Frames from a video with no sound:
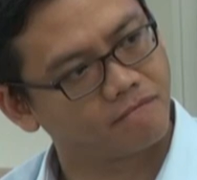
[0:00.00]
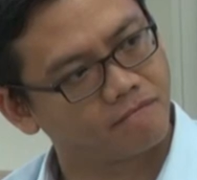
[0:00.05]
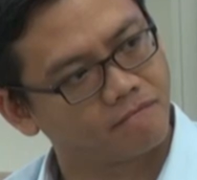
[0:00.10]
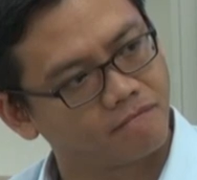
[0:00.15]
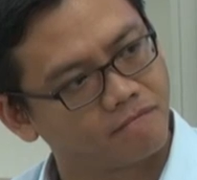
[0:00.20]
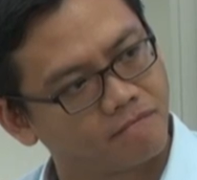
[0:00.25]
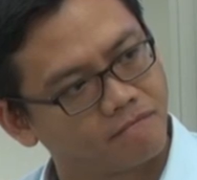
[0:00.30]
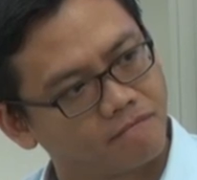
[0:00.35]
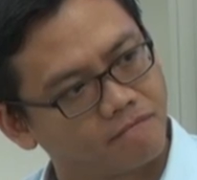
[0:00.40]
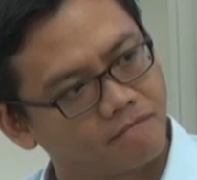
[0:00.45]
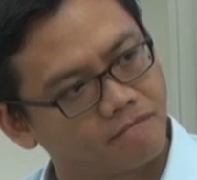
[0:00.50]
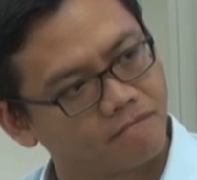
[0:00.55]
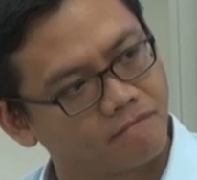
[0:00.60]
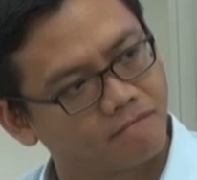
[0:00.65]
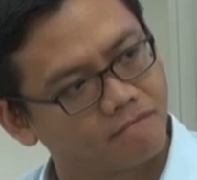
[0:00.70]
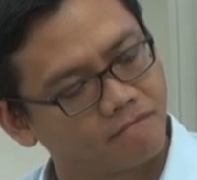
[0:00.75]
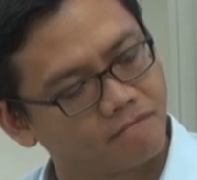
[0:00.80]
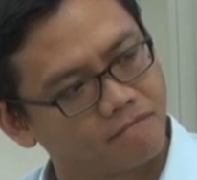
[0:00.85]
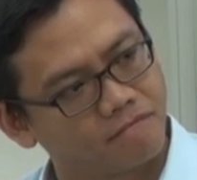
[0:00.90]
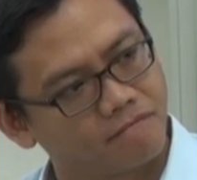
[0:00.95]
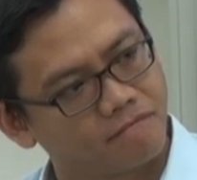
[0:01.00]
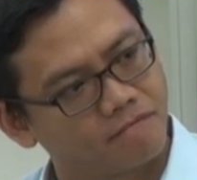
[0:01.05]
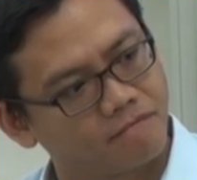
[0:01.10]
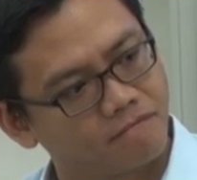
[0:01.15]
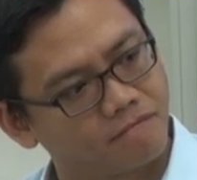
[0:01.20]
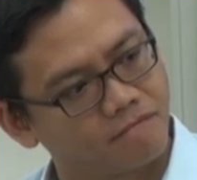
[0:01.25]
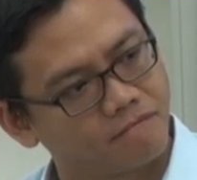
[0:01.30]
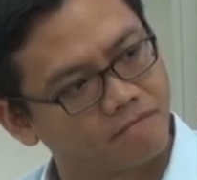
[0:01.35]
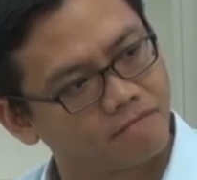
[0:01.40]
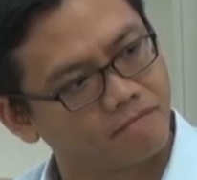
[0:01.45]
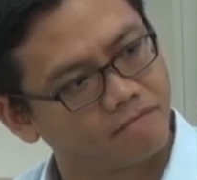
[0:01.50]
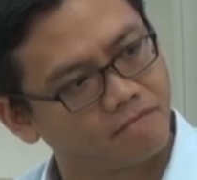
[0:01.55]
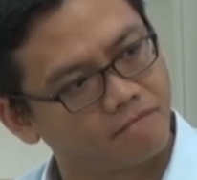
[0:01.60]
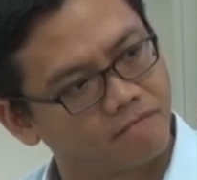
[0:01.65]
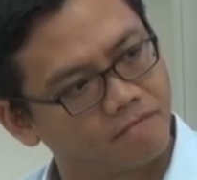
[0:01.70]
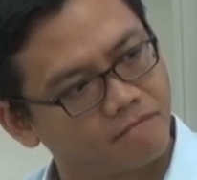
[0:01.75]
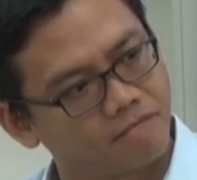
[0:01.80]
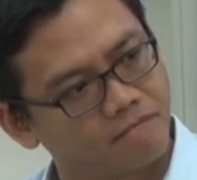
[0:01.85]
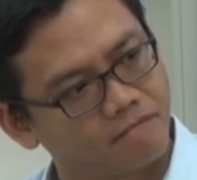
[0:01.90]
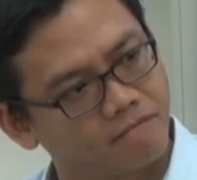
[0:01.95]

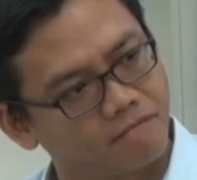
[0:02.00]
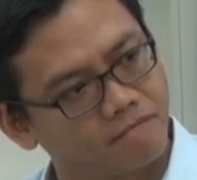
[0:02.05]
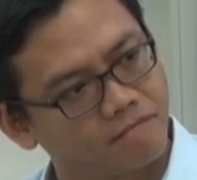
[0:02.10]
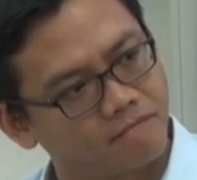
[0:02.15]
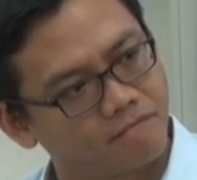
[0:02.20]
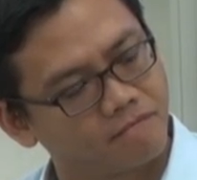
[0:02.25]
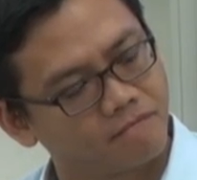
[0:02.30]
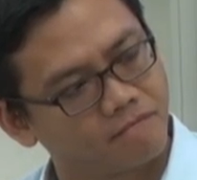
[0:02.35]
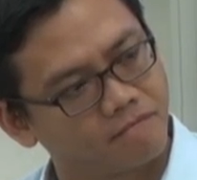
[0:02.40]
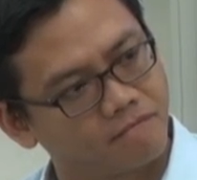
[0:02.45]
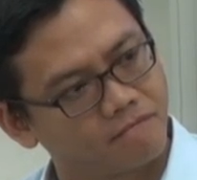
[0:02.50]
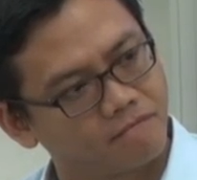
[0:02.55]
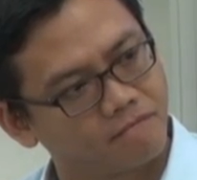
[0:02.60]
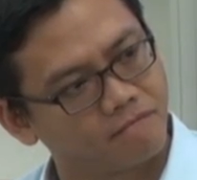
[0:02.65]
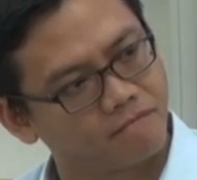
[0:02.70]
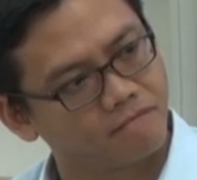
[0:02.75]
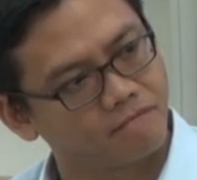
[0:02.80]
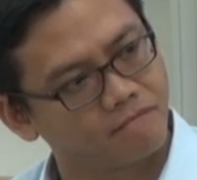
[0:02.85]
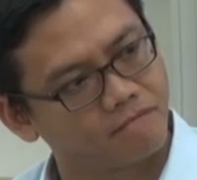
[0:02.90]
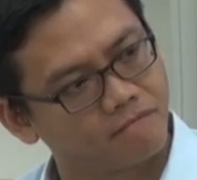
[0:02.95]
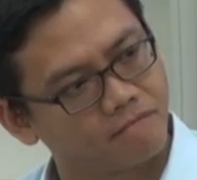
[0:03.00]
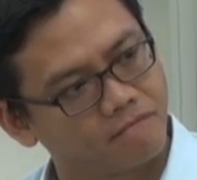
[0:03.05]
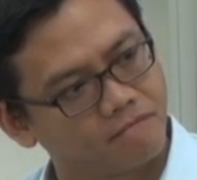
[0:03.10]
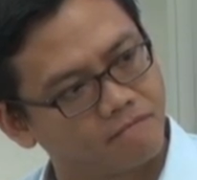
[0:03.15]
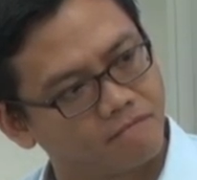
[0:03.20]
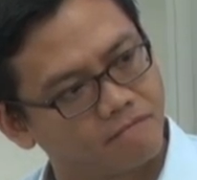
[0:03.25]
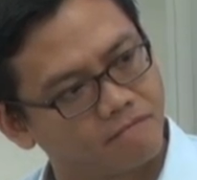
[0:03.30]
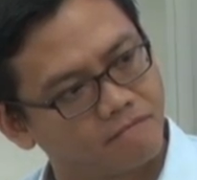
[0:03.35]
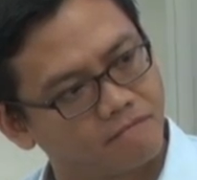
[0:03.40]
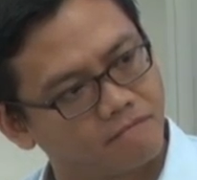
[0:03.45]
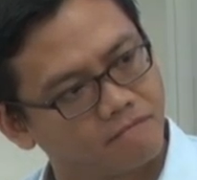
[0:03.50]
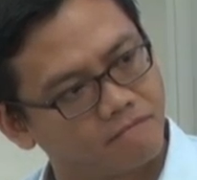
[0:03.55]
No words are spoken by the person on screen.